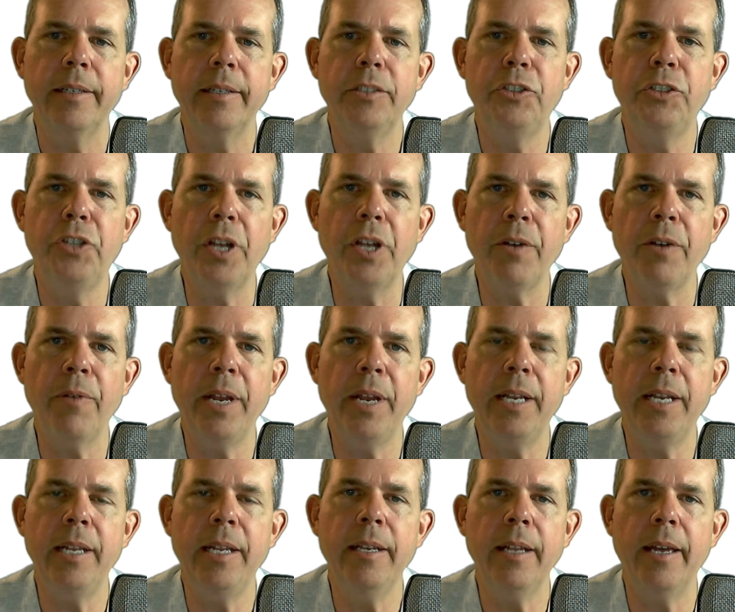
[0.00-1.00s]

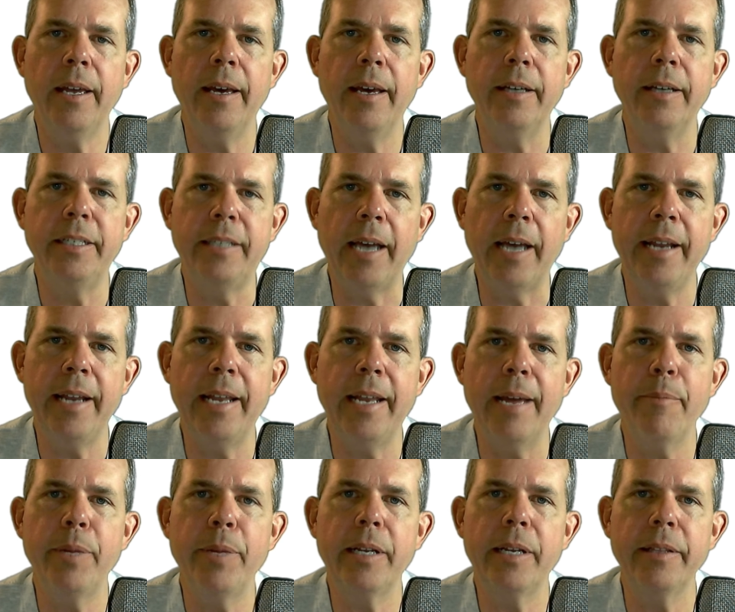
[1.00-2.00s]
generating a
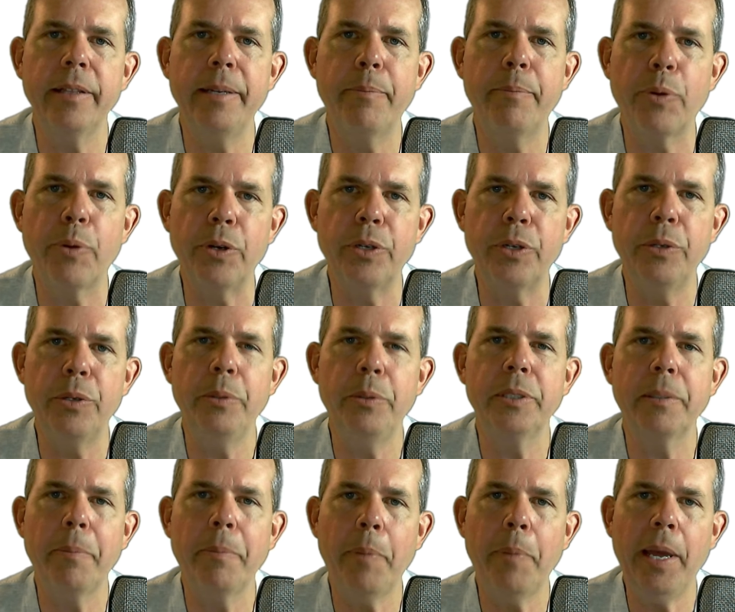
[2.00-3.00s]
dynamically
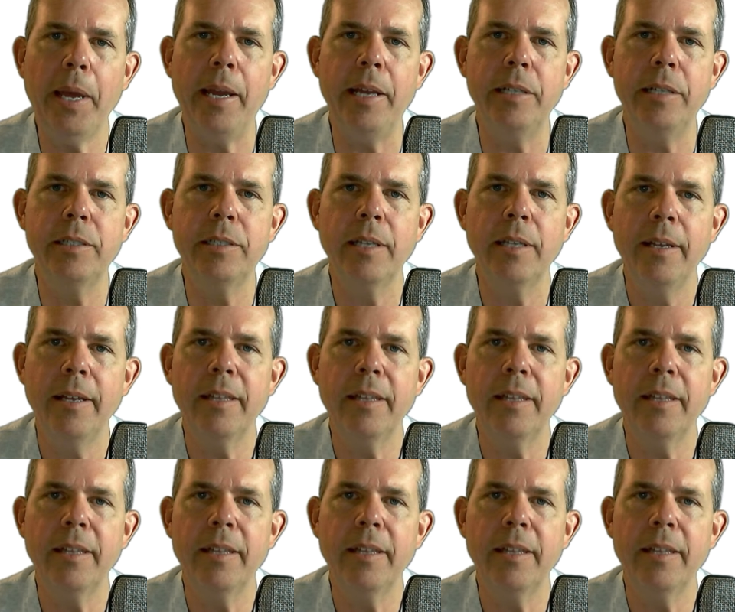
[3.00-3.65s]
produced page